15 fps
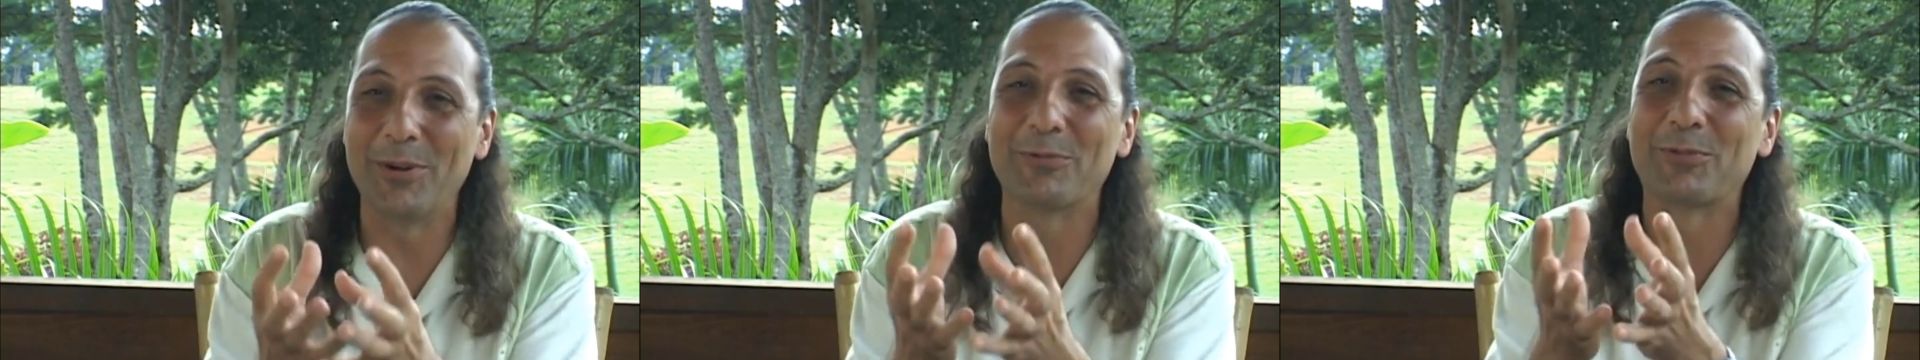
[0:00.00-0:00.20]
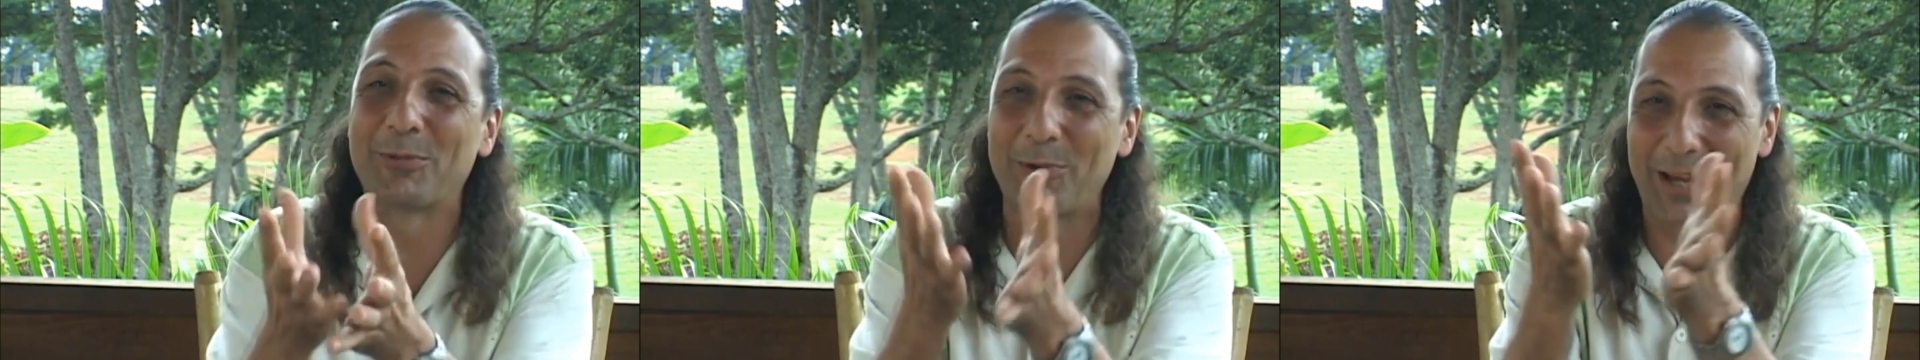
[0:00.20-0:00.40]

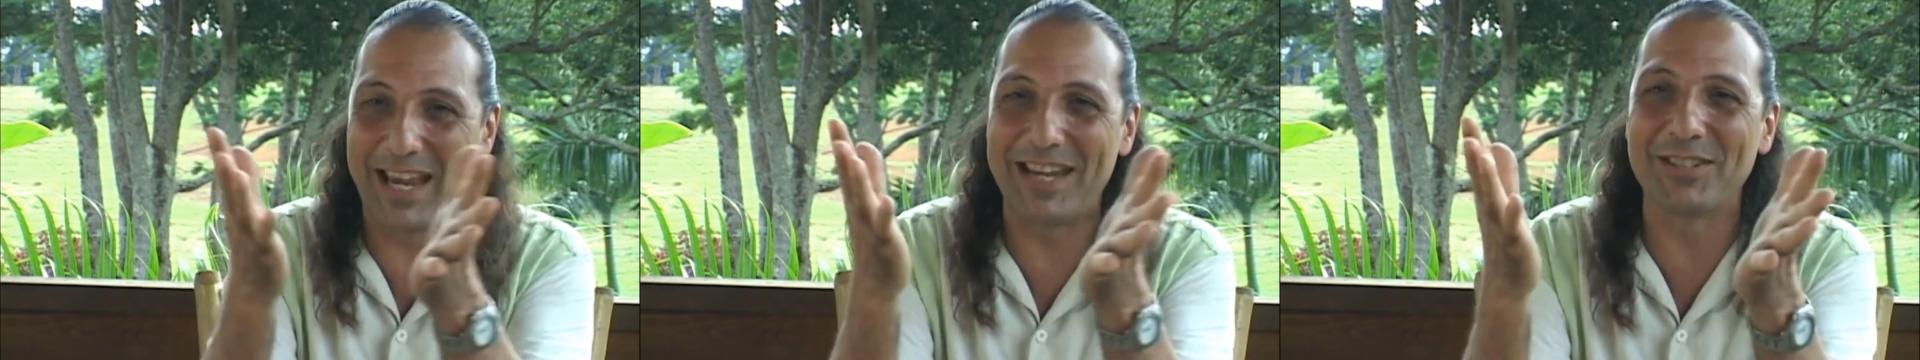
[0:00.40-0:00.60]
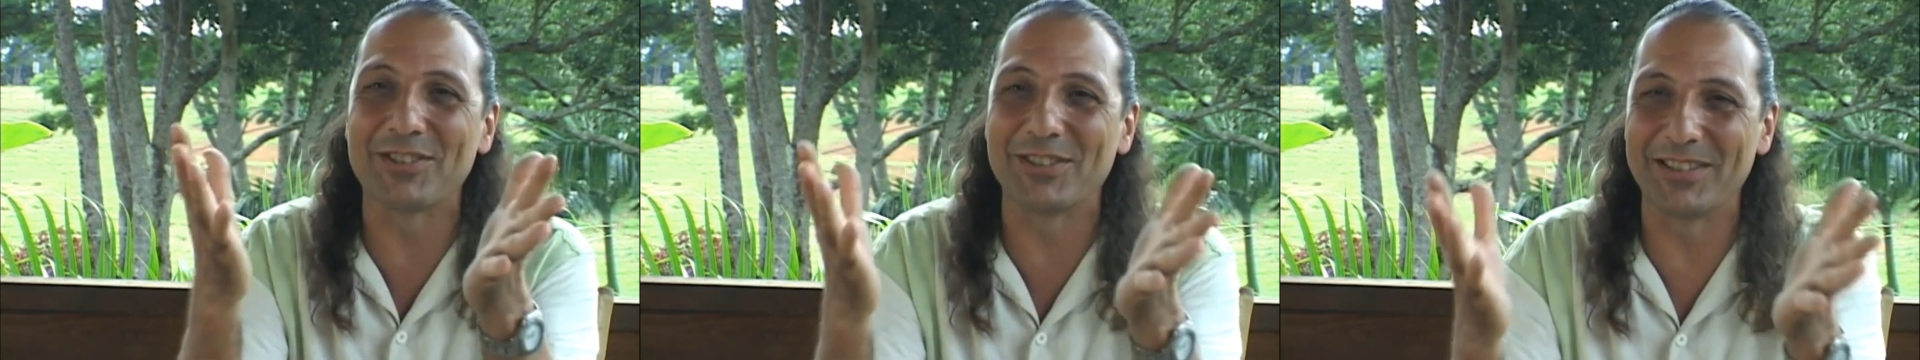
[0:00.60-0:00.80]
of
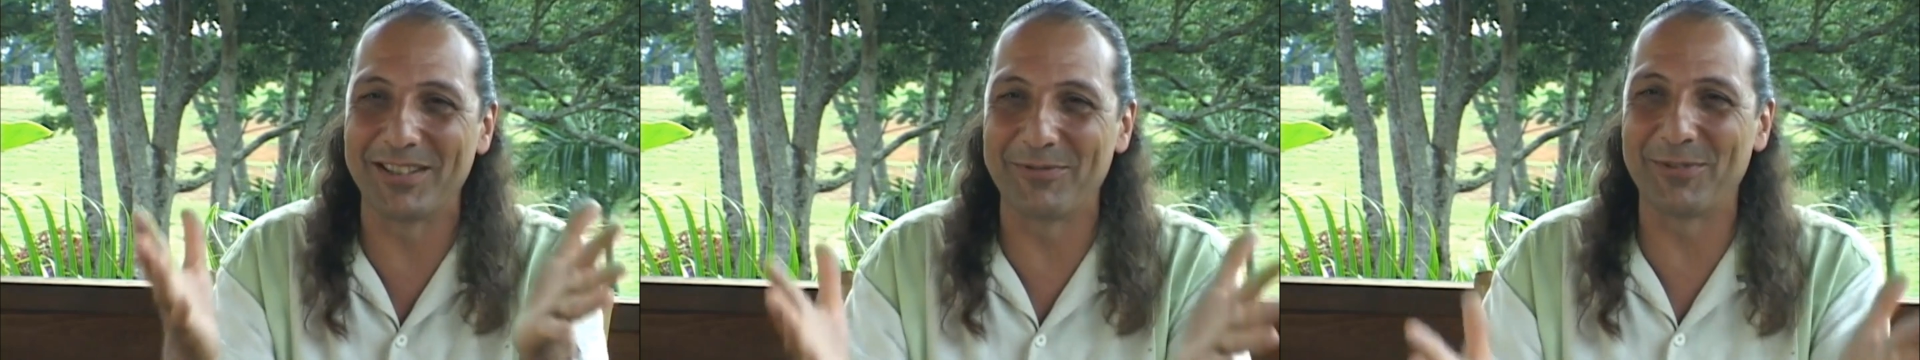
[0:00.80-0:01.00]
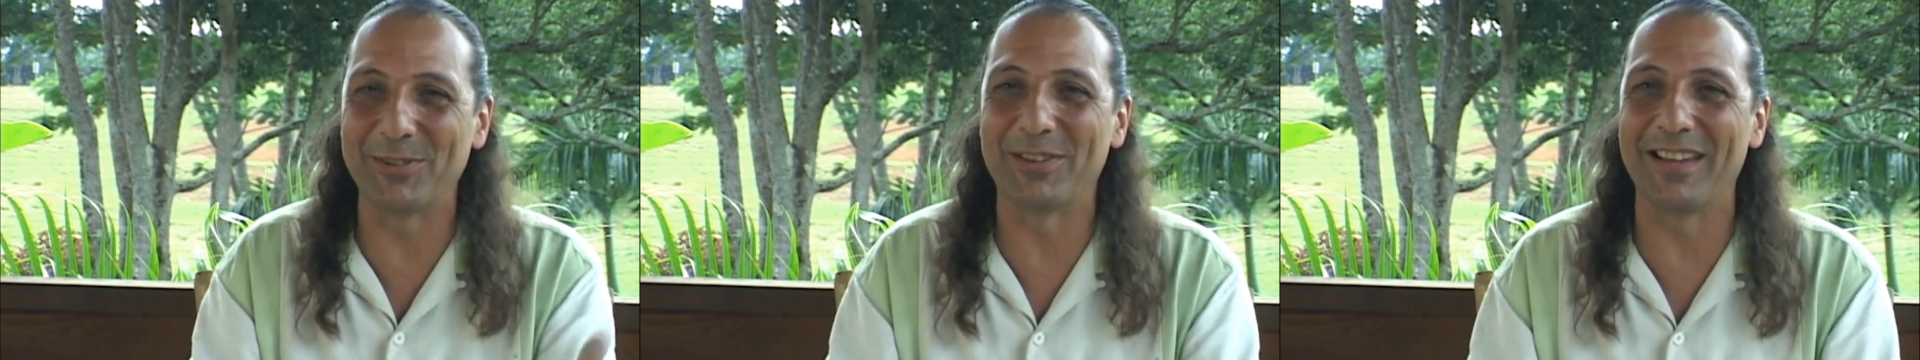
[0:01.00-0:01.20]
creation,
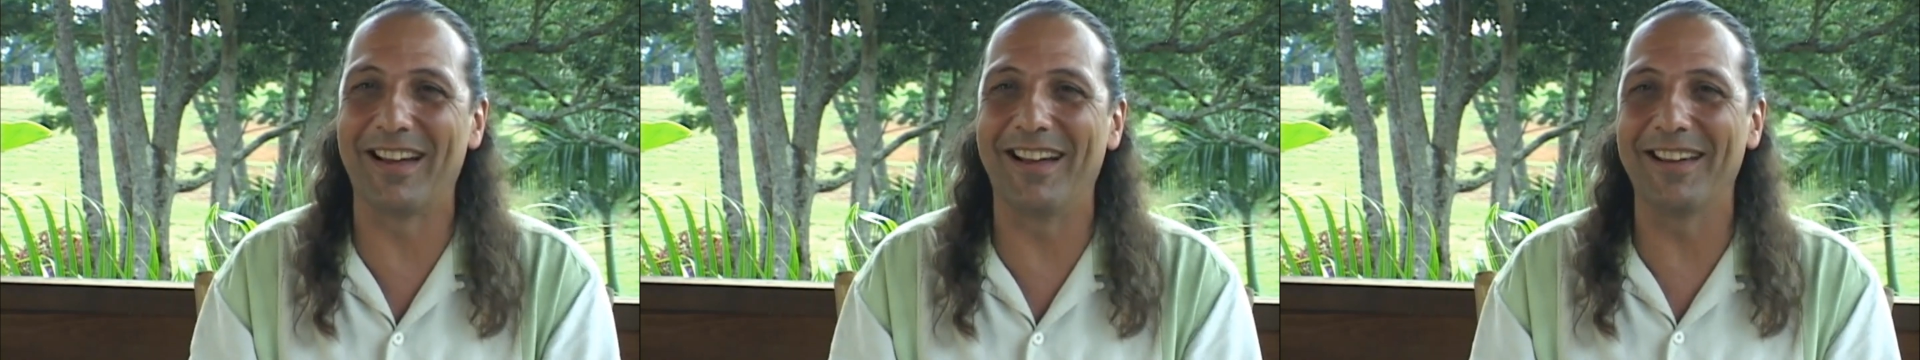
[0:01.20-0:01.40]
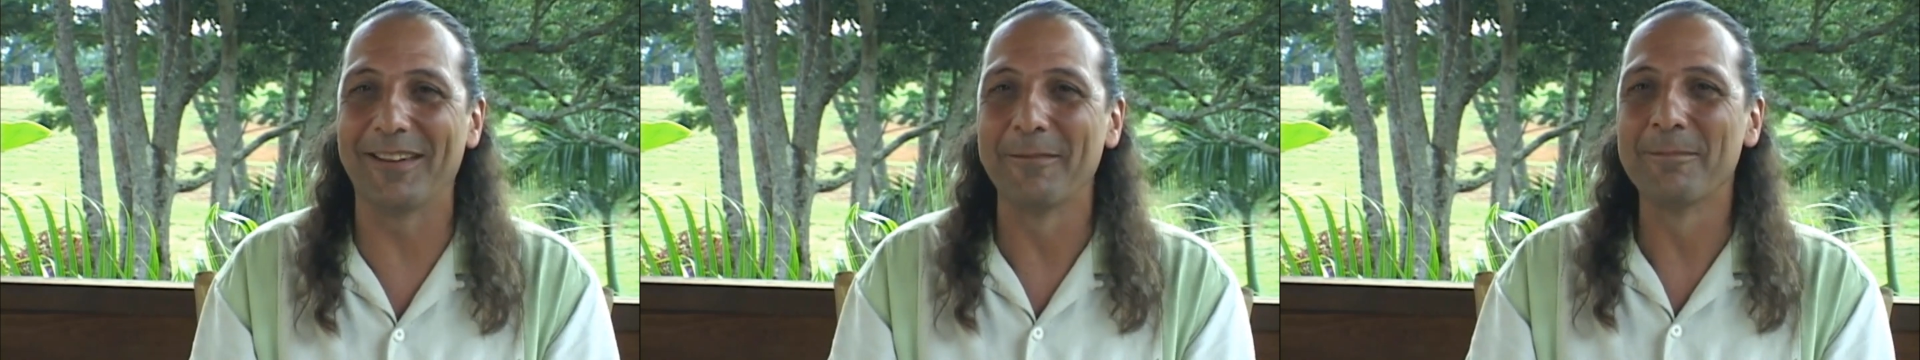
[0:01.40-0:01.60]
if you'd
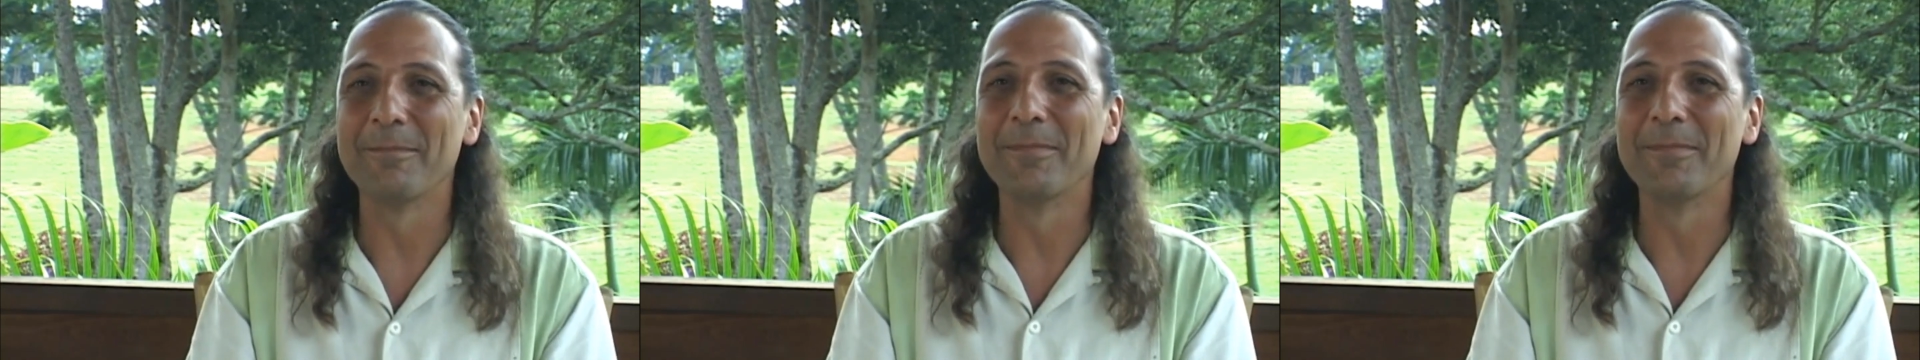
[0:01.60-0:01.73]
like,